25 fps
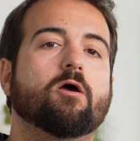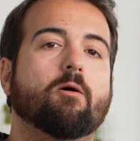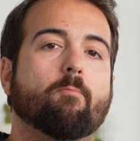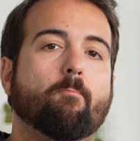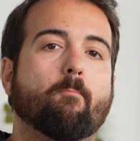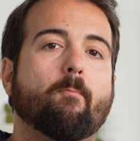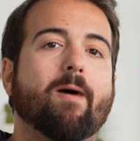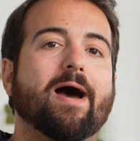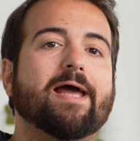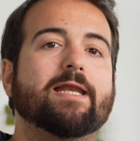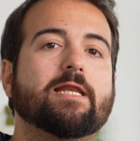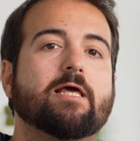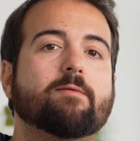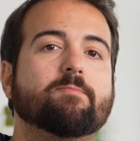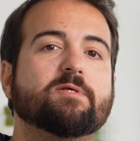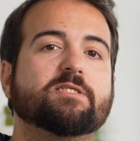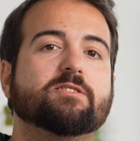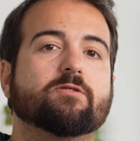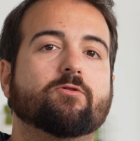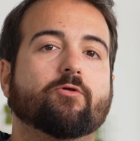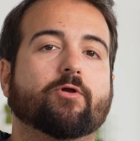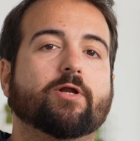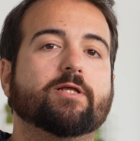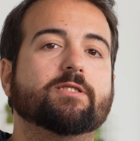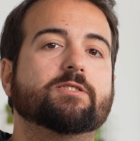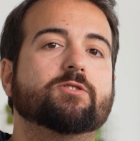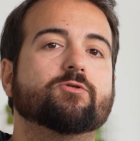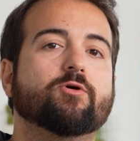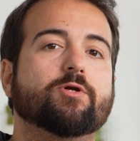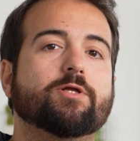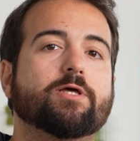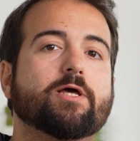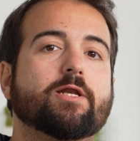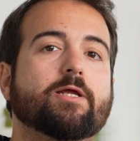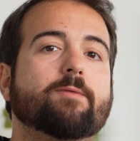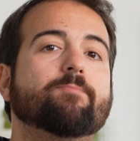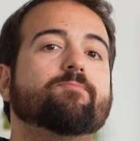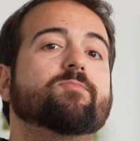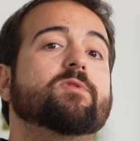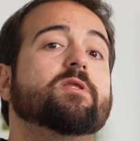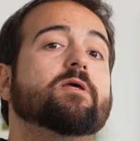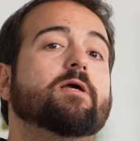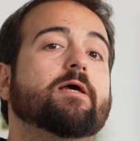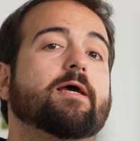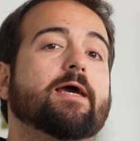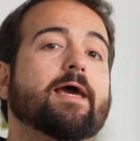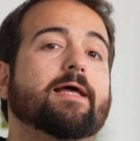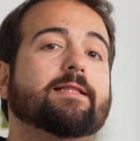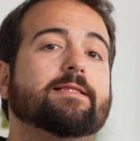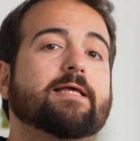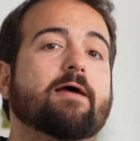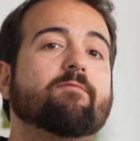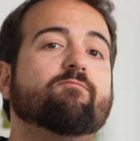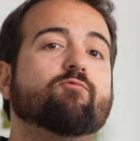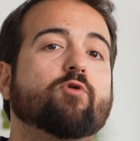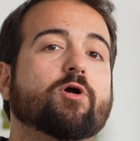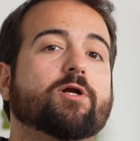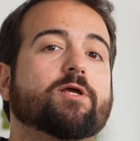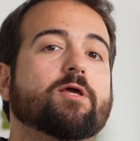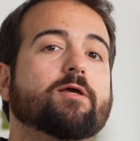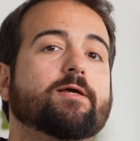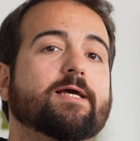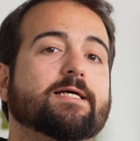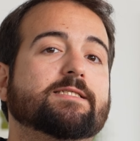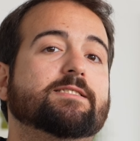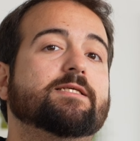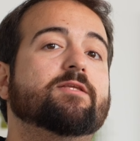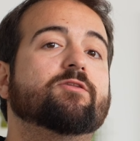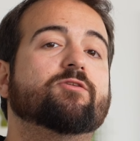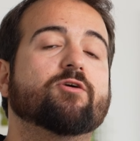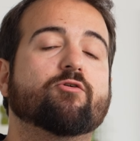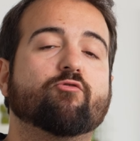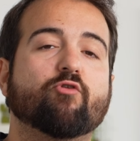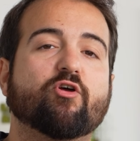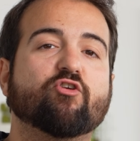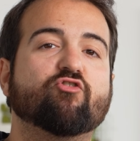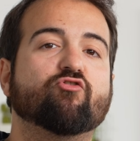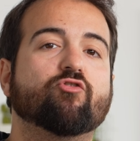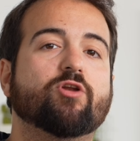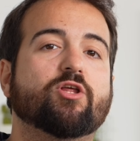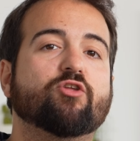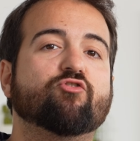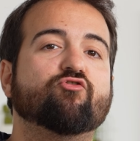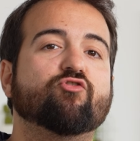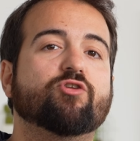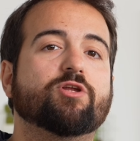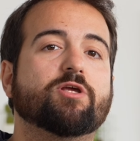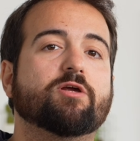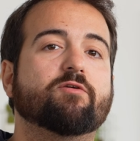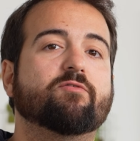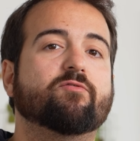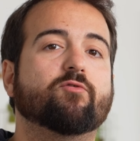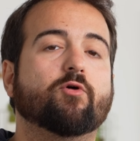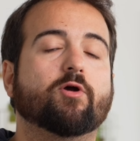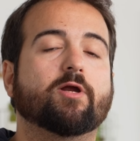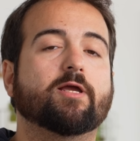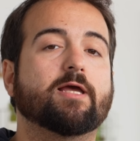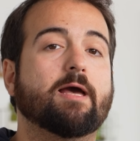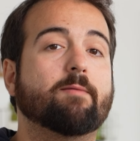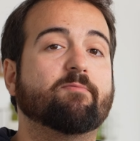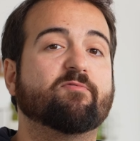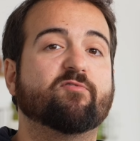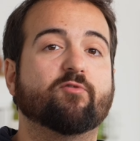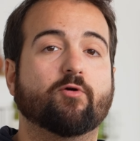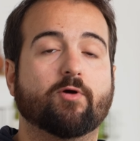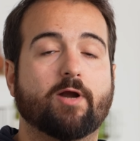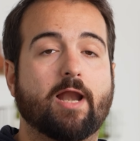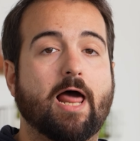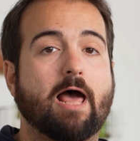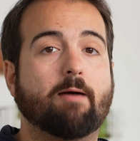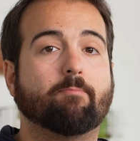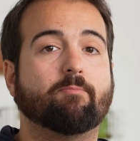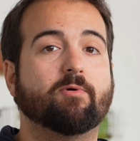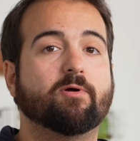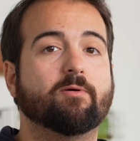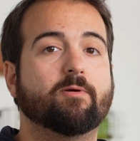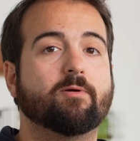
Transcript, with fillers: My name is Lorenzo Neri, and I'm working as integration engineer for Cap4Lab.